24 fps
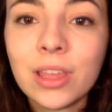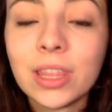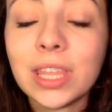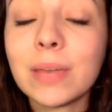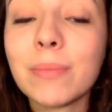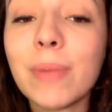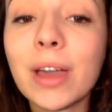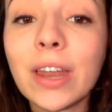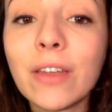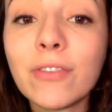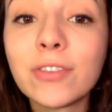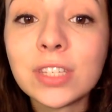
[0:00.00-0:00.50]

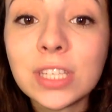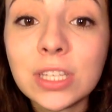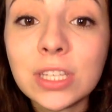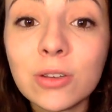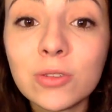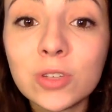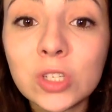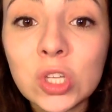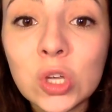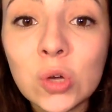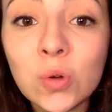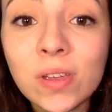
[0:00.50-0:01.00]
The amount of
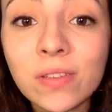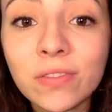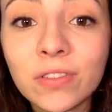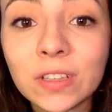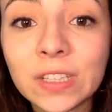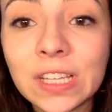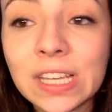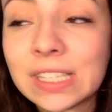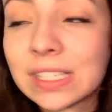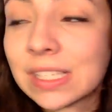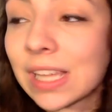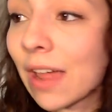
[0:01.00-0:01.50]
CO2 we've
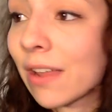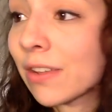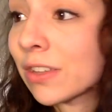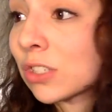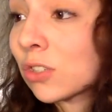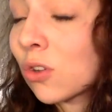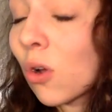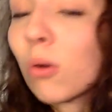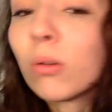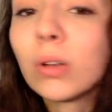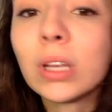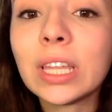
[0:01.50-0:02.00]
released has
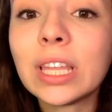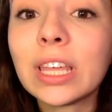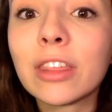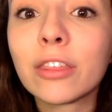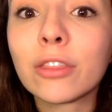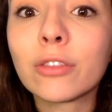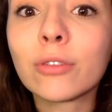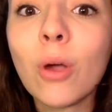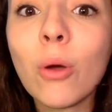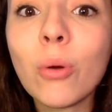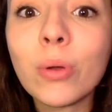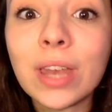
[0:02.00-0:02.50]
totally
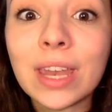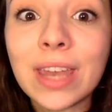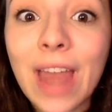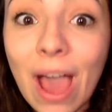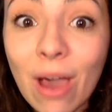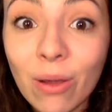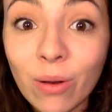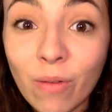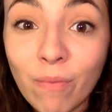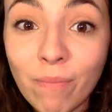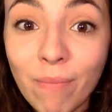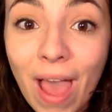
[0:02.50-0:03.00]
thrown it
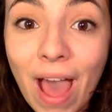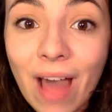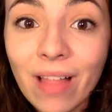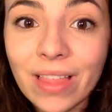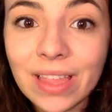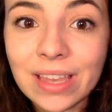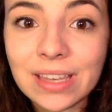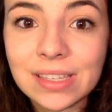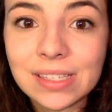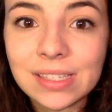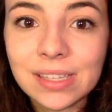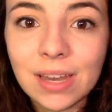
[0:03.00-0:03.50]
out of
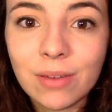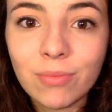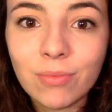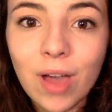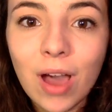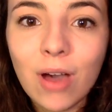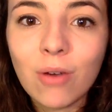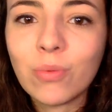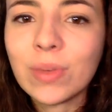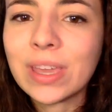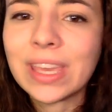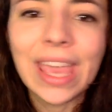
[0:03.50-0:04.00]
balance, and
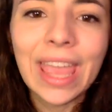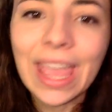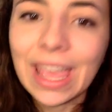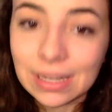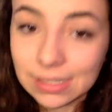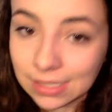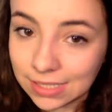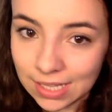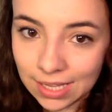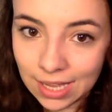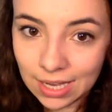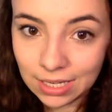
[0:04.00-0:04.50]
while we
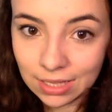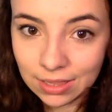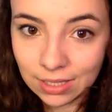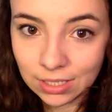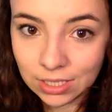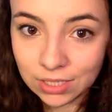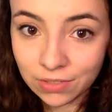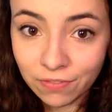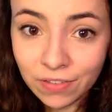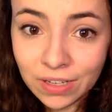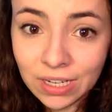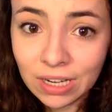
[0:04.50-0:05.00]
can't say anything
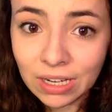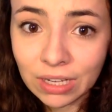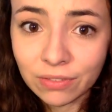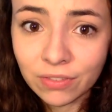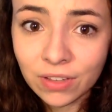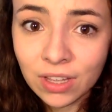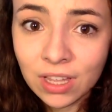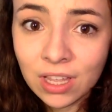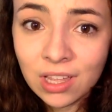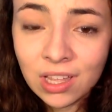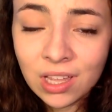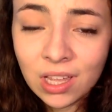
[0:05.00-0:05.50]

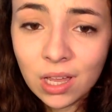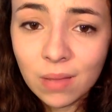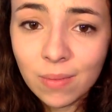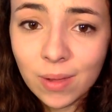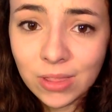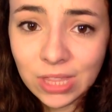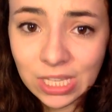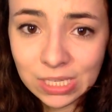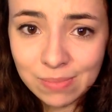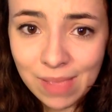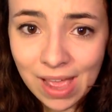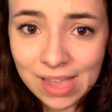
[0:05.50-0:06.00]
definitive
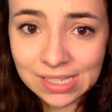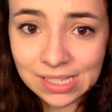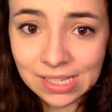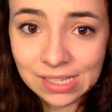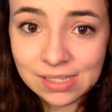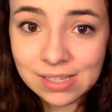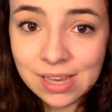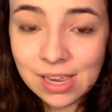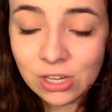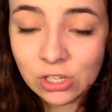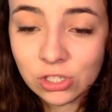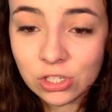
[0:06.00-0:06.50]
about these mass
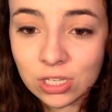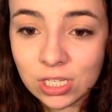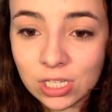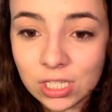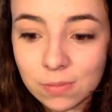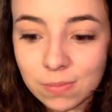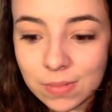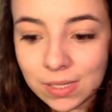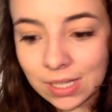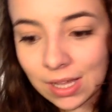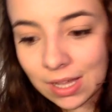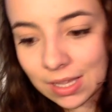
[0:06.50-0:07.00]

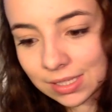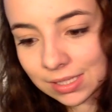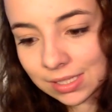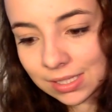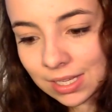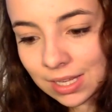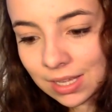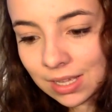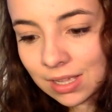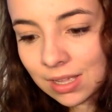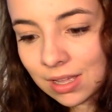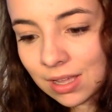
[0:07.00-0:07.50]
extinctions because